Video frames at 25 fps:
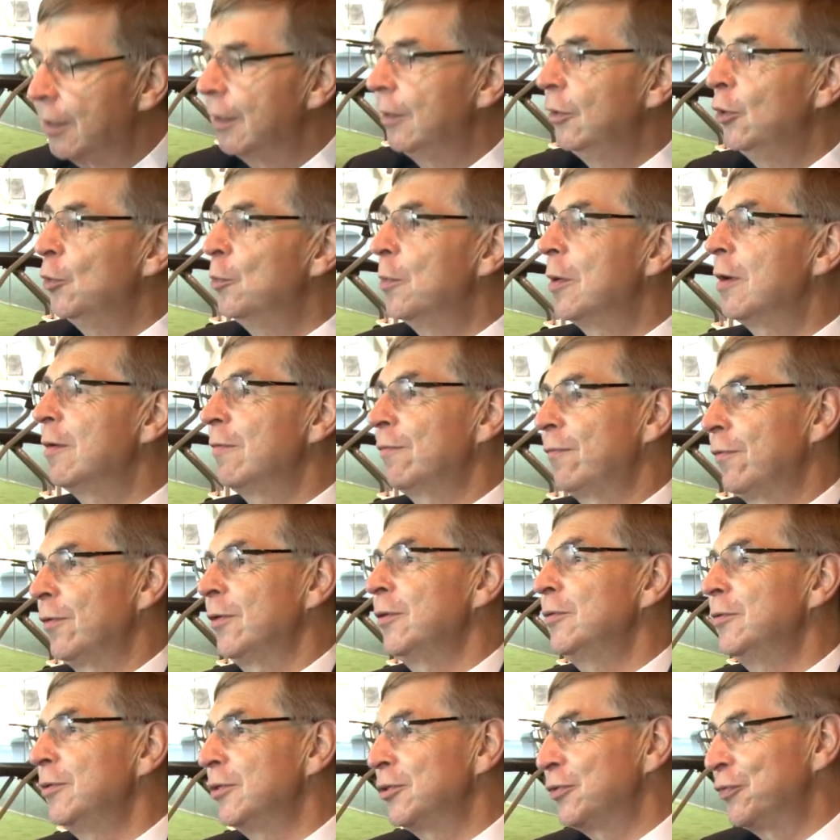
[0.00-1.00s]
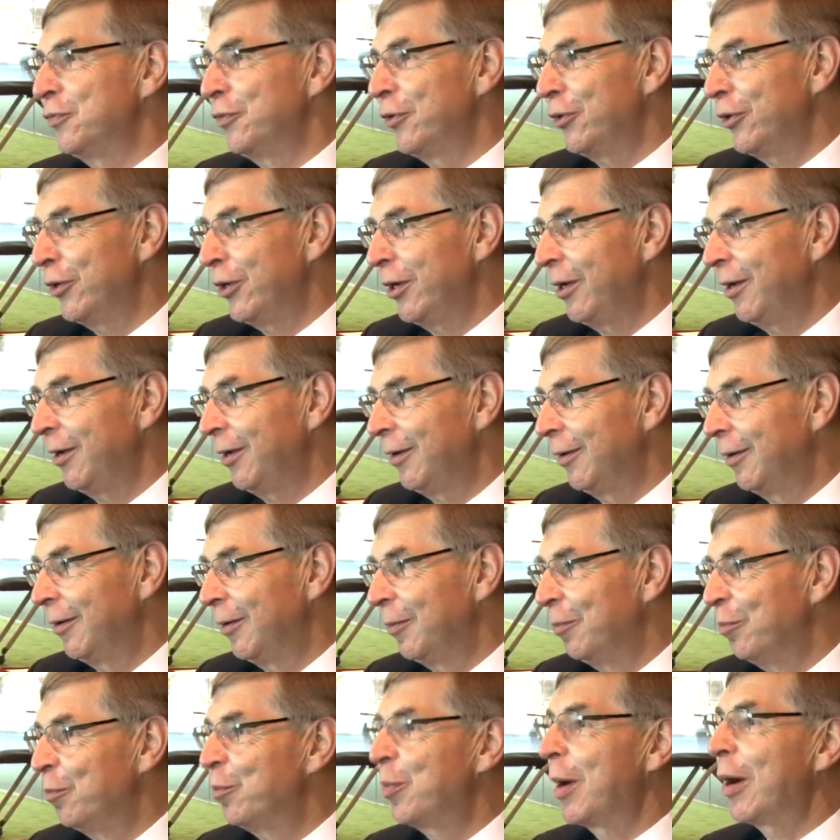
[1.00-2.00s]
You might find this very
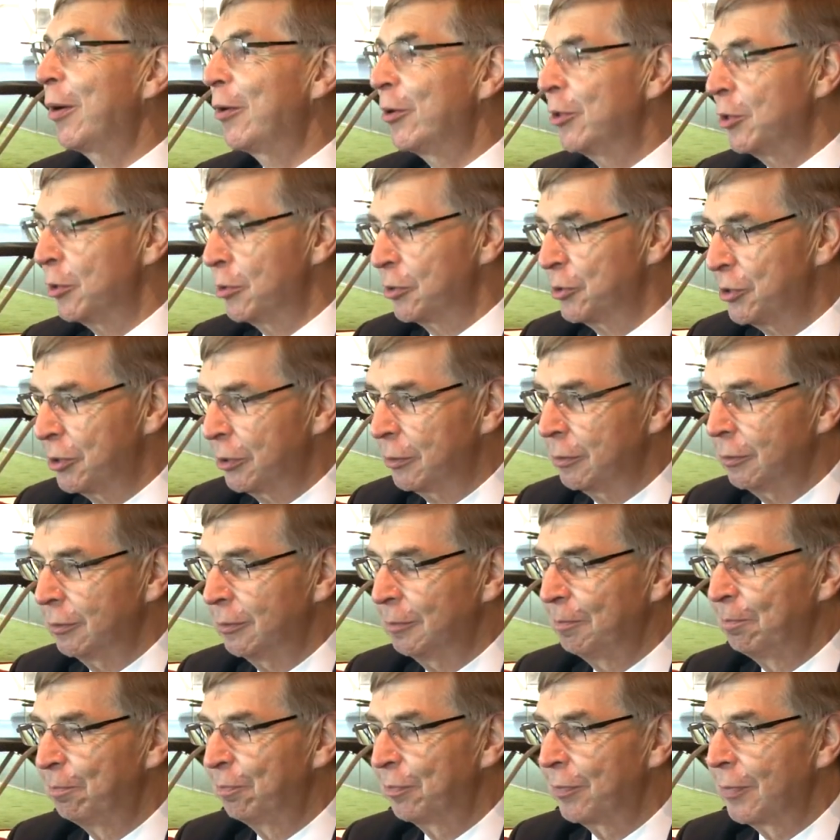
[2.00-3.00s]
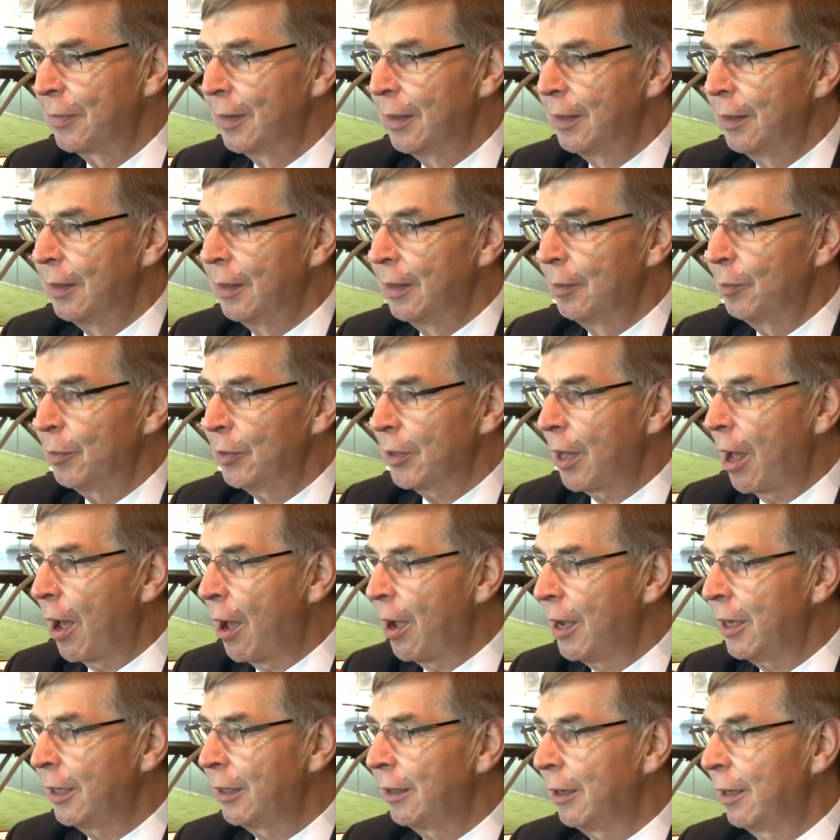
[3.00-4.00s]
paradoxical, mm. but
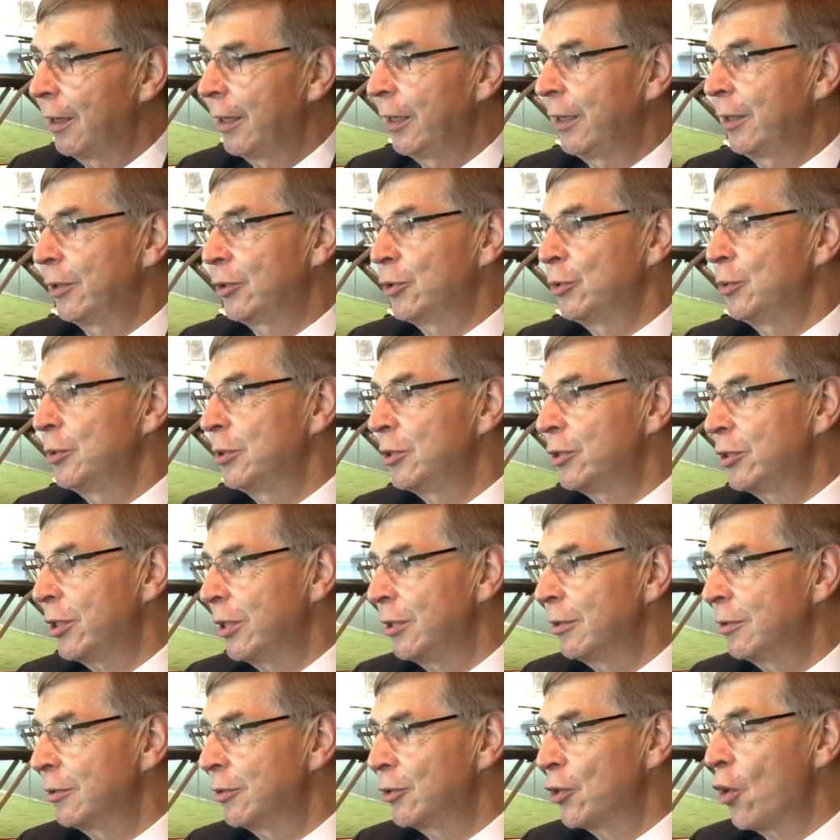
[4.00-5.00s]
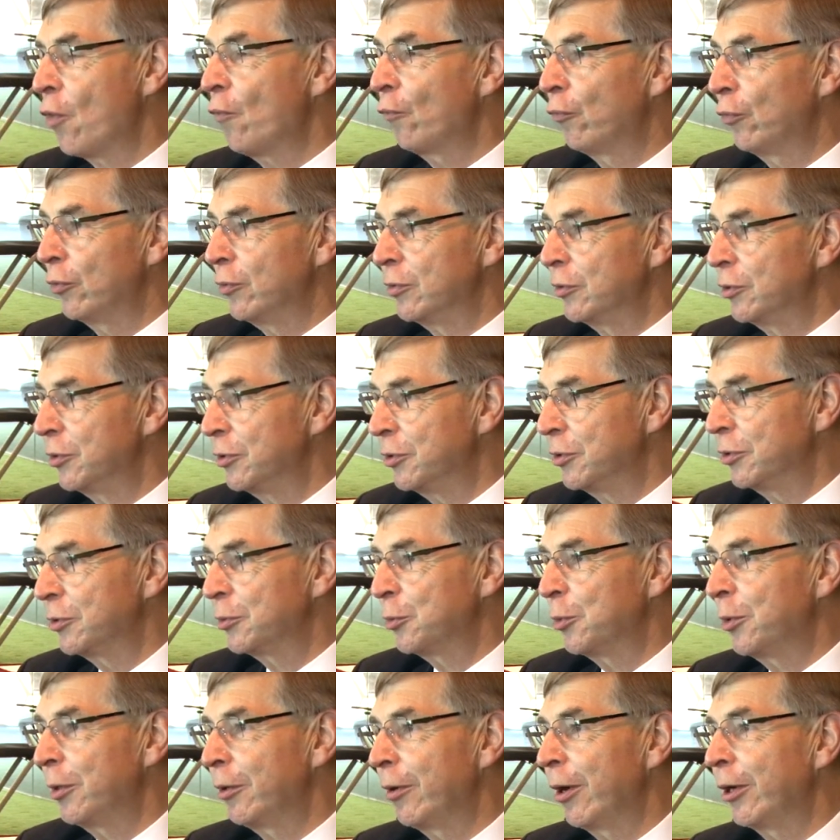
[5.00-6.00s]
I like to attend conferences
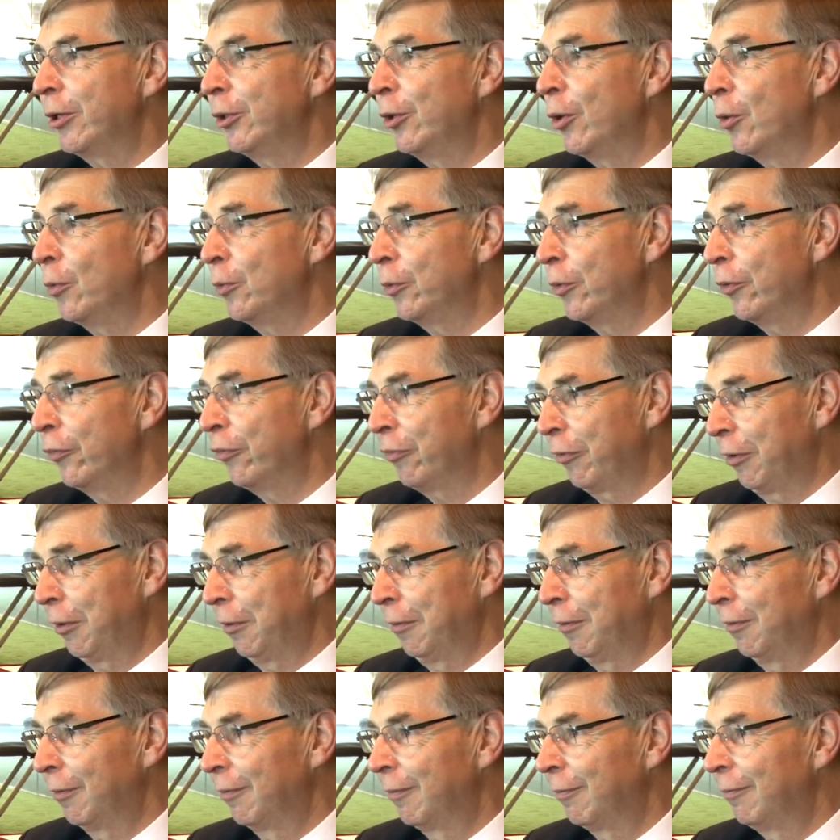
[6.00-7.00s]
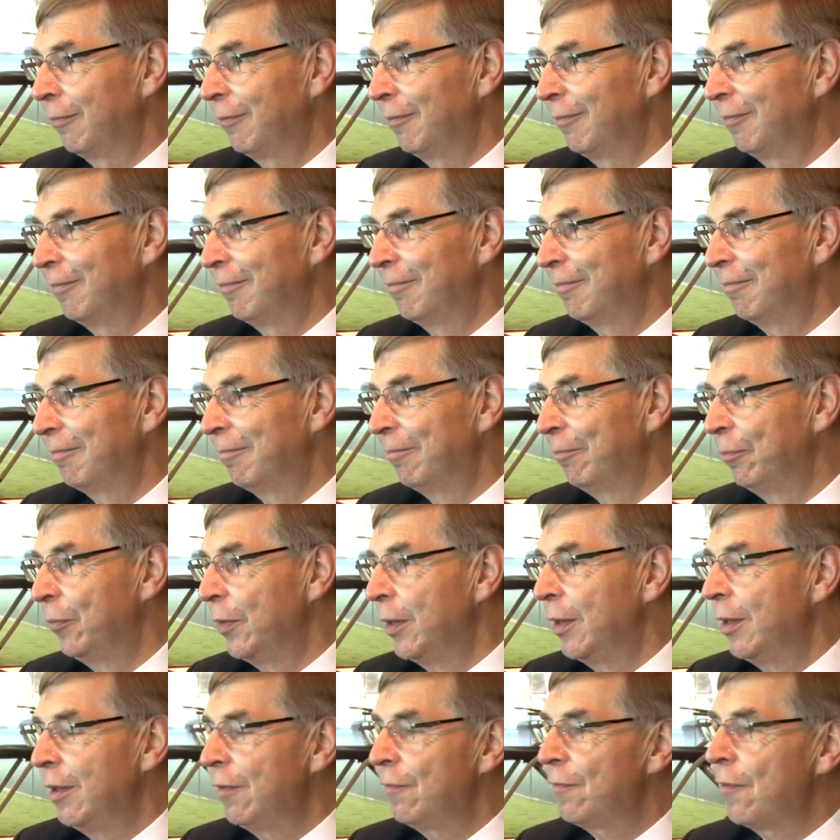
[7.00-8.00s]
where I know nothing. Mm.
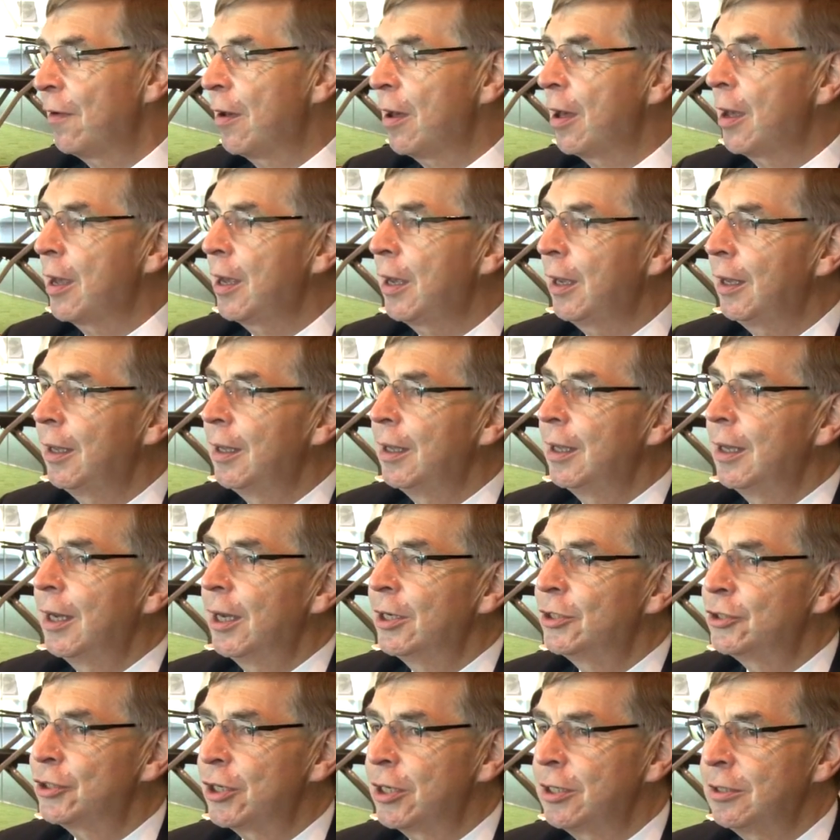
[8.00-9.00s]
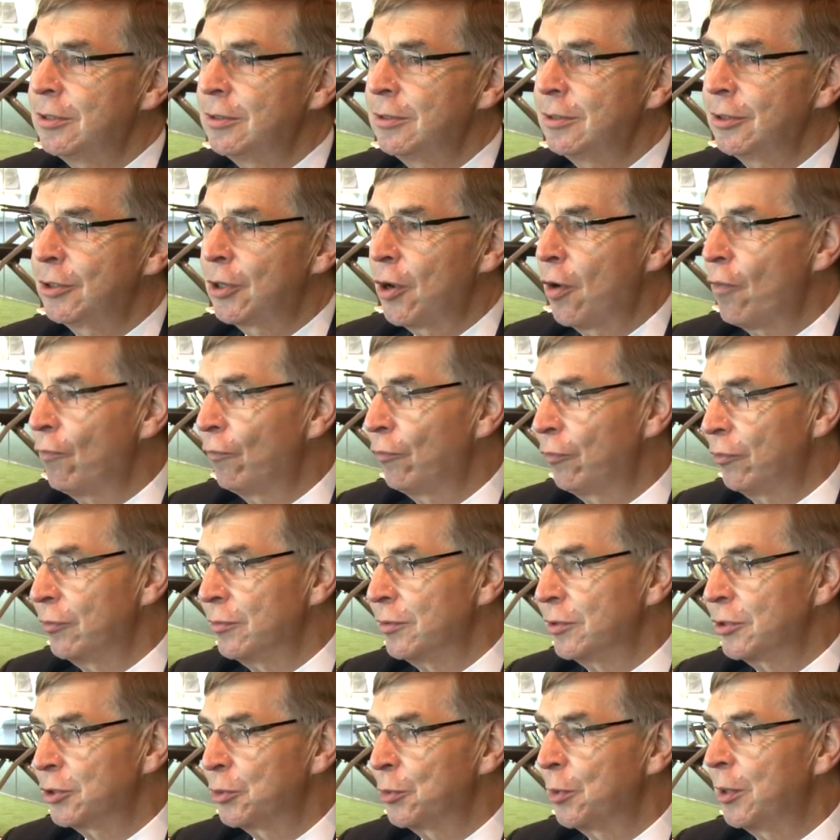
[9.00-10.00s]
If I attend a
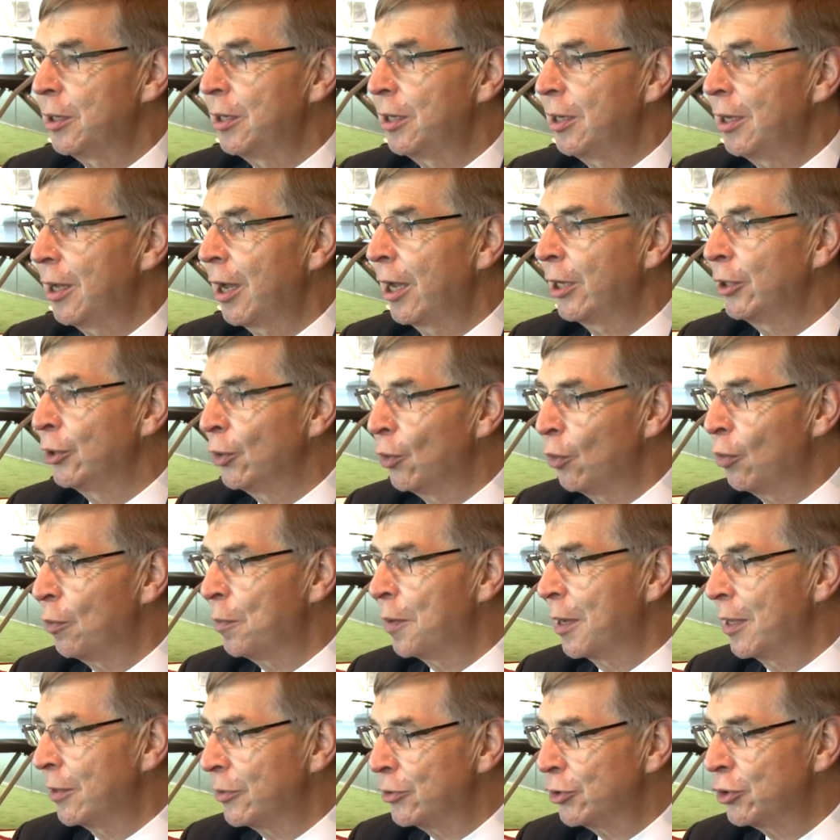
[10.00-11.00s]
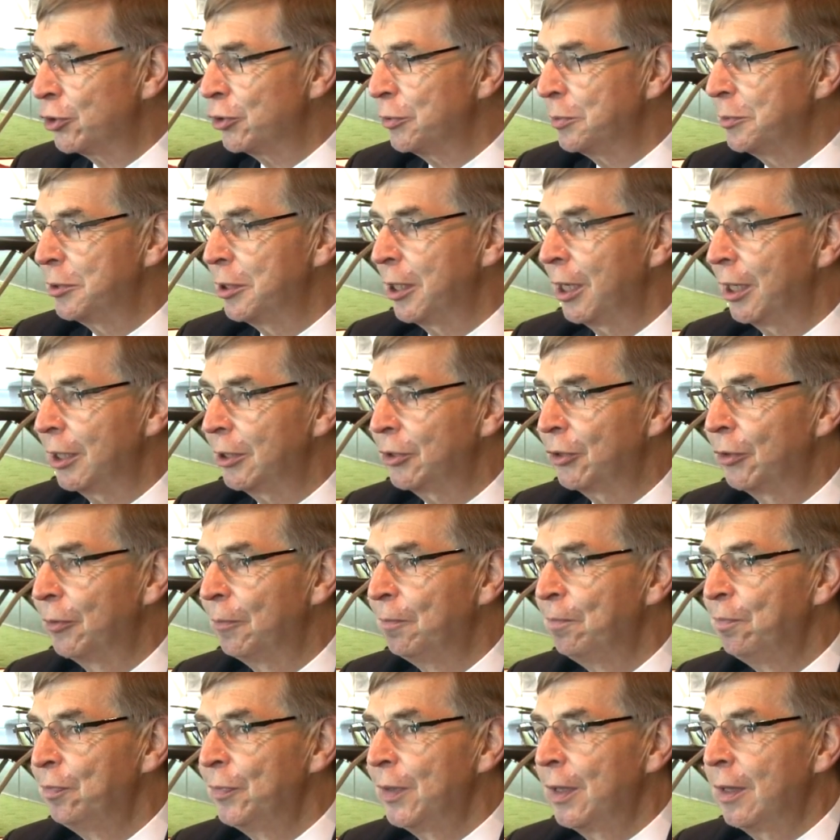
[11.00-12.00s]
conference where I know about the subject,
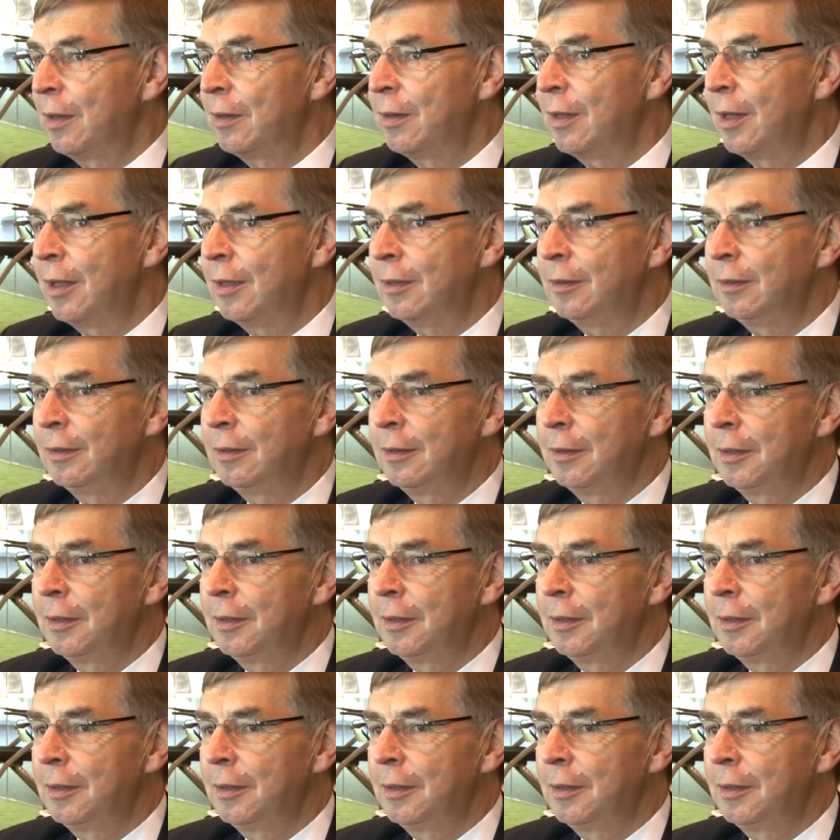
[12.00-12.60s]
then